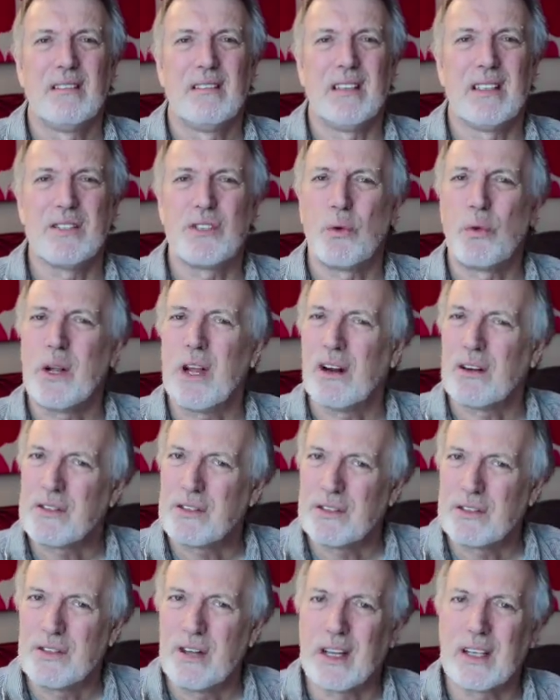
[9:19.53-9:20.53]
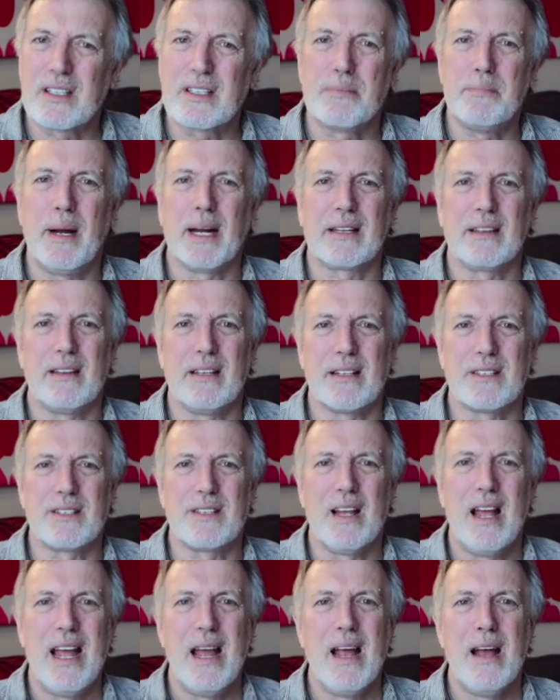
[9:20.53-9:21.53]
And so we are to expect
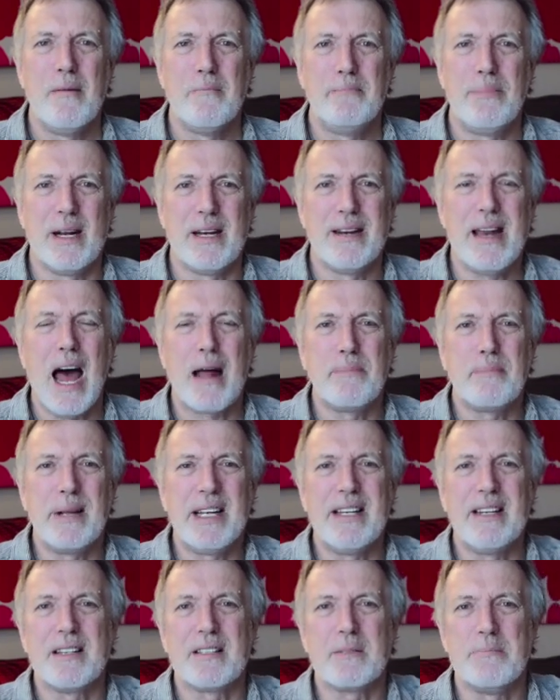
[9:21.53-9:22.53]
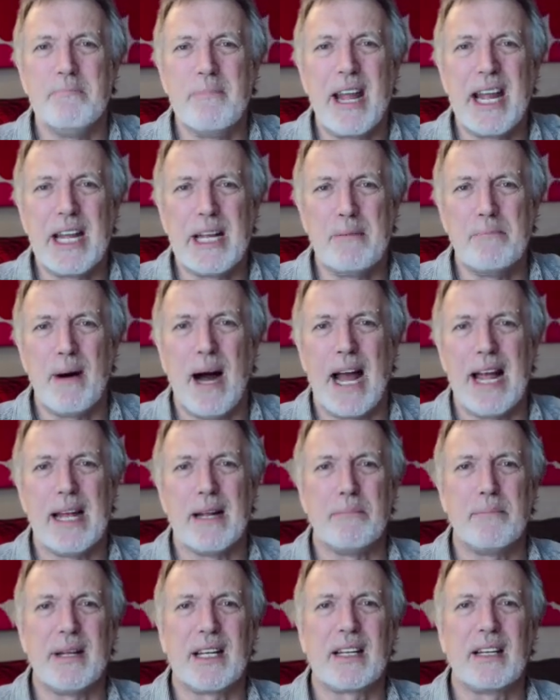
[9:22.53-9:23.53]
this, but not be dismayed by
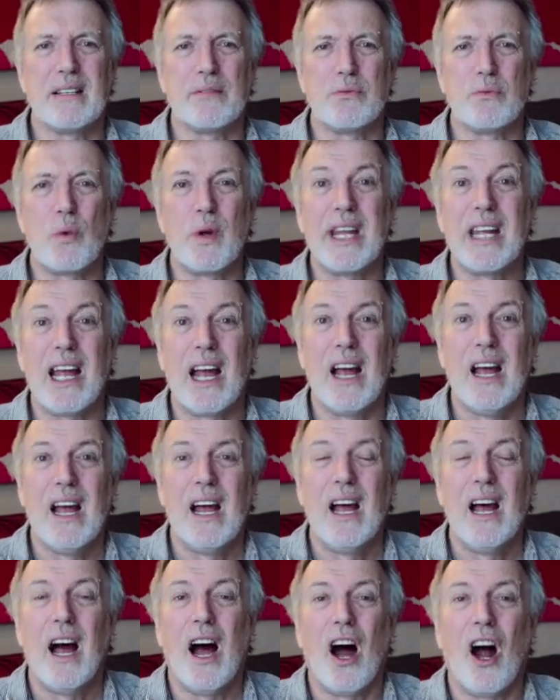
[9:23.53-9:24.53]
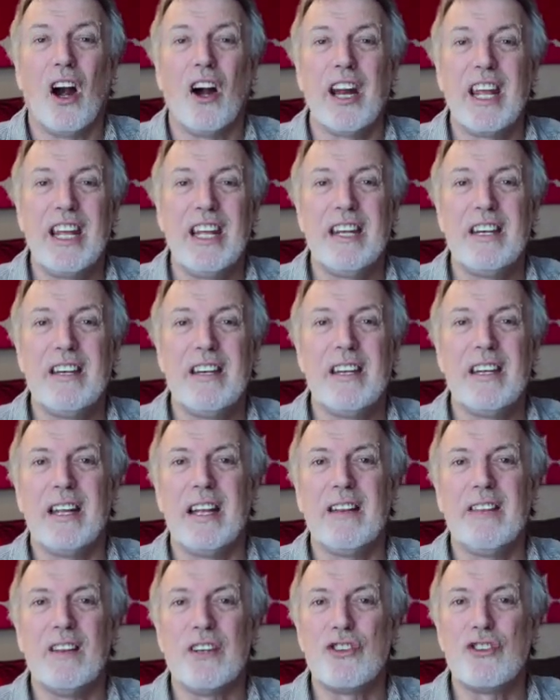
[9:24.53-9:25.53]
it, because we are hidden
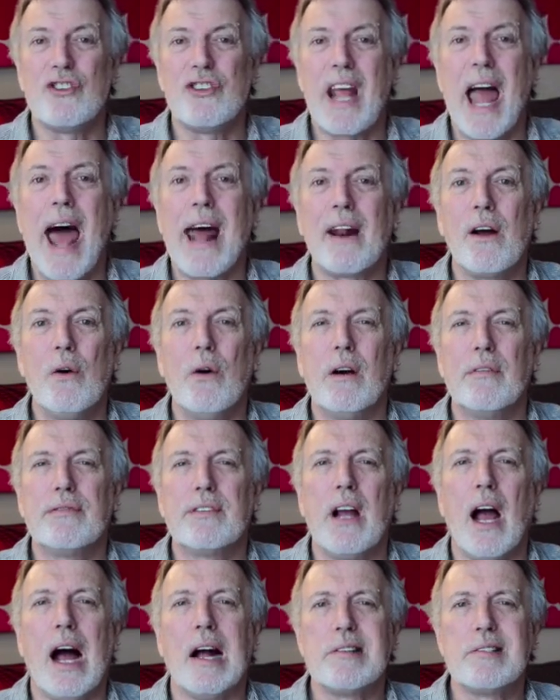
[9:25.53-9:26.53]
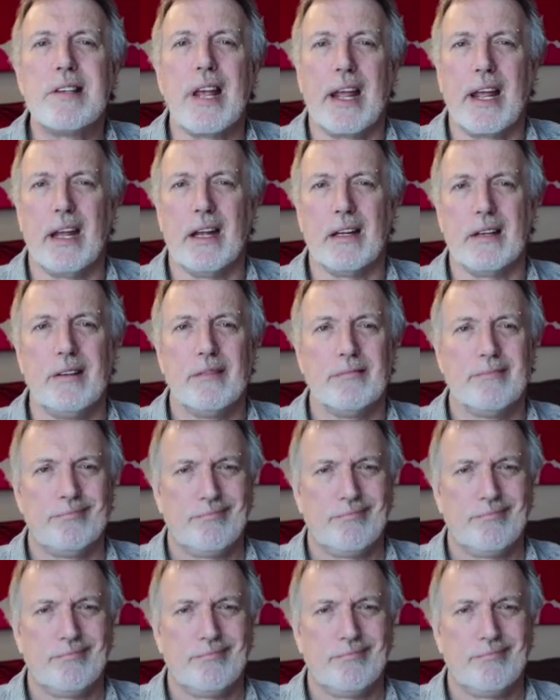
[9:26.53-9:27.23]
in the shadow of God's hand.